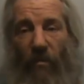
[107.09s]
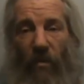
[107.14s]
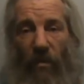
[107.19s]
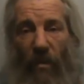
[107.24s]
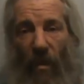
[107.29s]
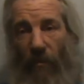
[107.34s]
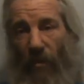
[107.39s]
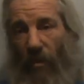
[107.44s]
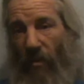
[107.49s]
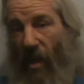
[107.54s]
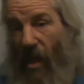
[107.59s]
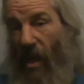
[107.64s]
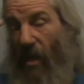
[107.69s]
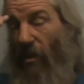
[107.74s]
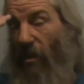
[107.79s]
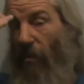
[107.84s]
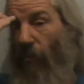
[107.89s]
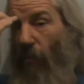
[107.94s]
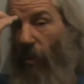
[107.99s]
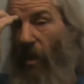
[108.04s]
to someone and
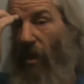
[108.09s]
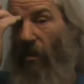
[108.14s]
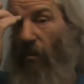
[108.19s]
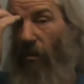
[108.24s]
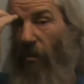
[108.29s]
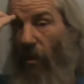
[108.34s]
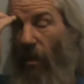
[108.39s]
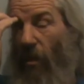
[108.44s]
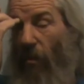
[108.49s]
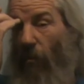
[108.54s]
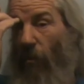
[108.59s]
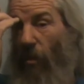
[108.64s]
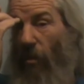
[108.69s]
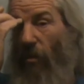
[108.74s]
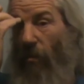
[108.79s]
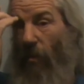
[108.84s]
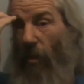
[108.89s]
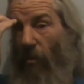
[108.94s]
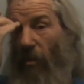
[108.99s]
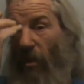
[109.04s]
asked them where, what
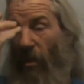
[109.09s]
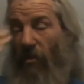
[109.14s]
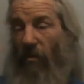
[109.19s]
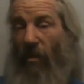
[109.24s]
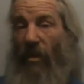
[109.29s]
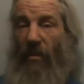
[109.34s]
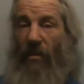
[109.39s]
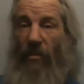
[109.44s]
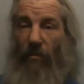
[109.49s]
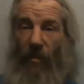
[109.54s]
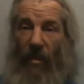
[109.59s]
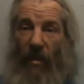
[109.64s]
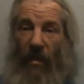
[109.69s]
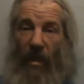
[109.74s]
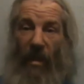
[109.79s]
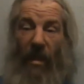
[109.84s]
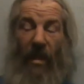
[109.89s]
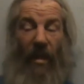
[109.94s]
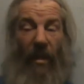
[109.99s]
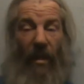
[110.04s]
the malt extract is, where to
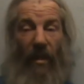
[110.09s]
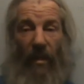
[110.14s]
get it.